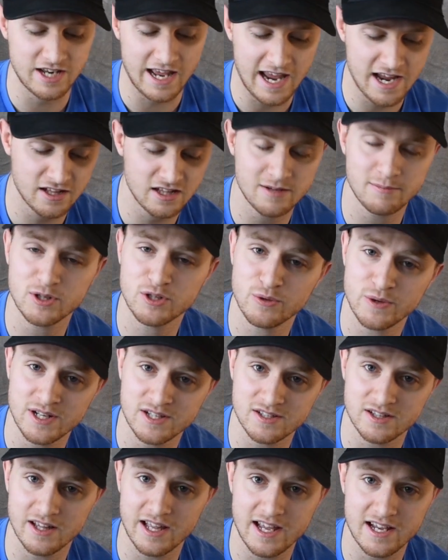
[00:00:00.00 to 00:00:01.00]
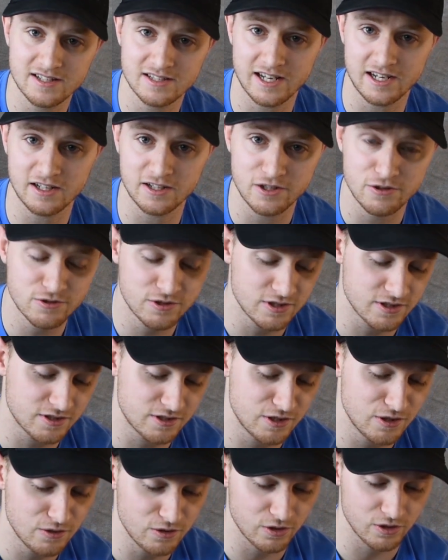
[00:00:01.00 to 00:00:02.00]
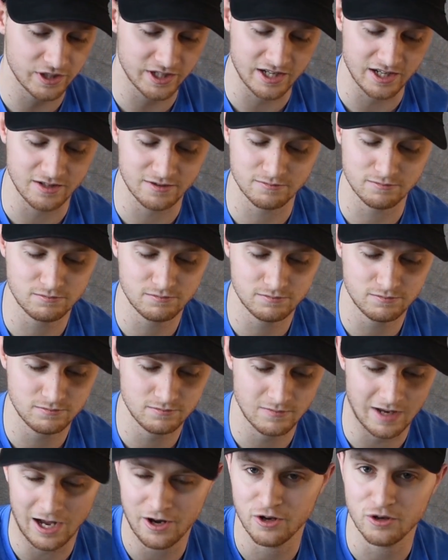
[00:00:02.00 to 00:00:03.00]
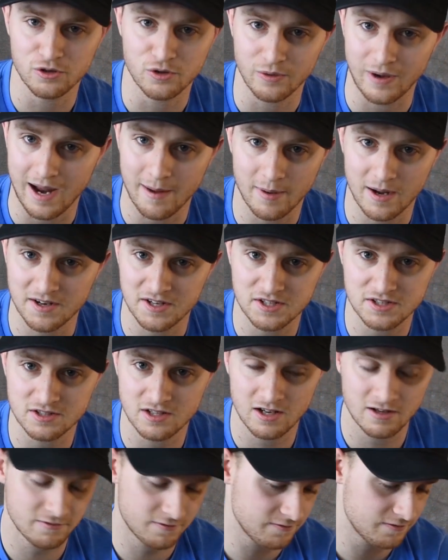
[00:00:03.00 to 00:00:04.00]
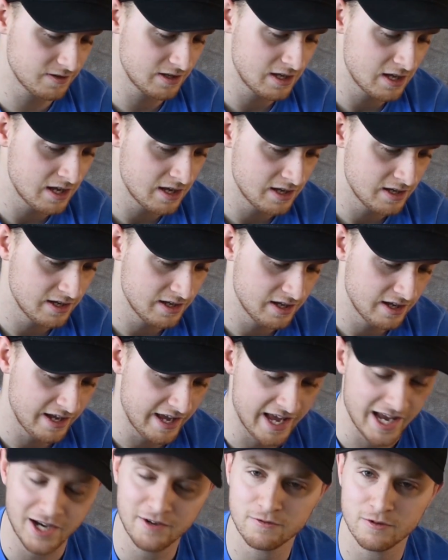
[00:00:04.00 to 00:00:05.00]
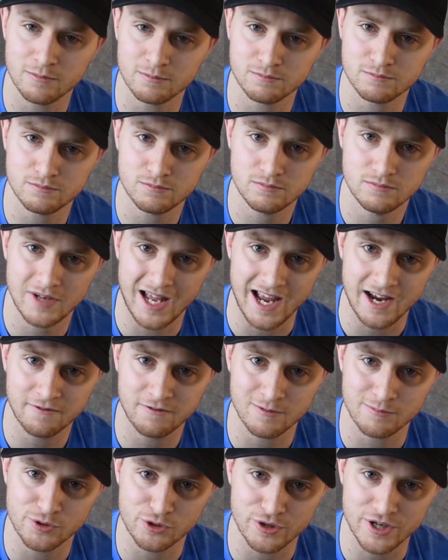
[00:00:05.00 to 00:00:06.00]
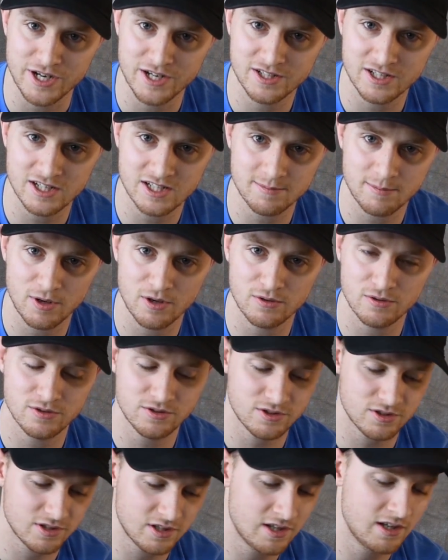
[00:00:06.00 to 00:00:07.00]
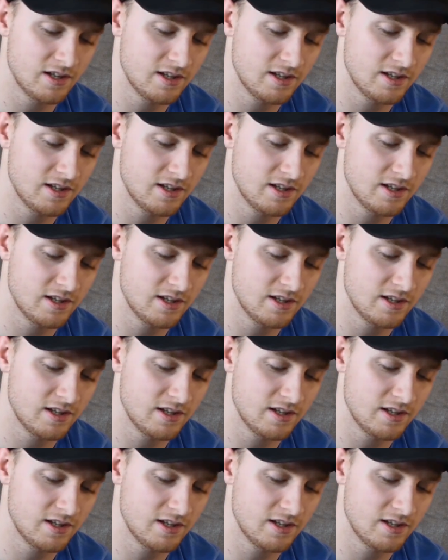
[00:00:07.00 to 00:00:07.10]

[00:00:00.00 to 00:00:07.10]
dangling between its legs like a useless noodle, it can, I don't know, grab onto stuff, hang from trees, I suppose.